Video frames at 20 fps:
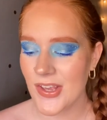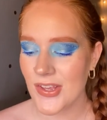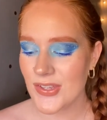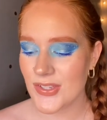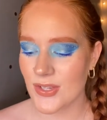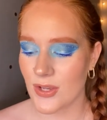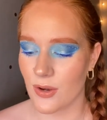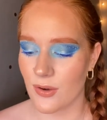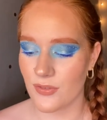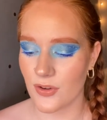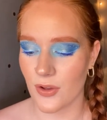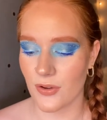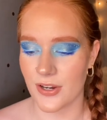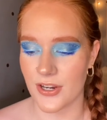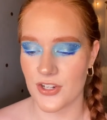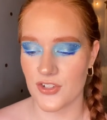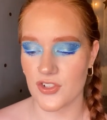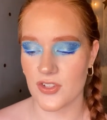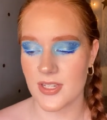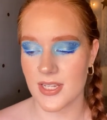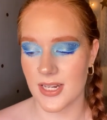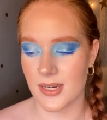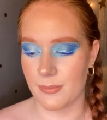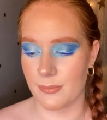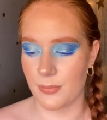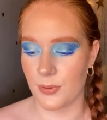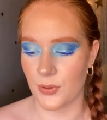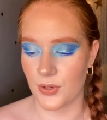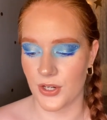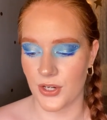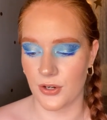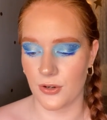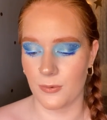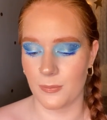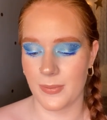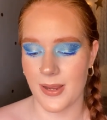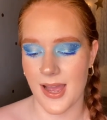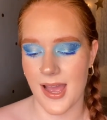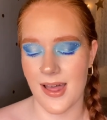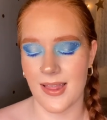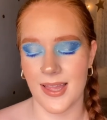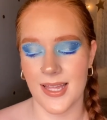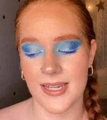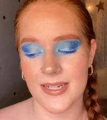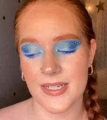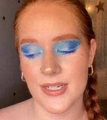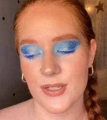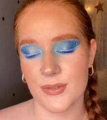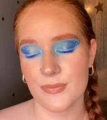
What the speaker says: So if y'all are interested in building your own palette,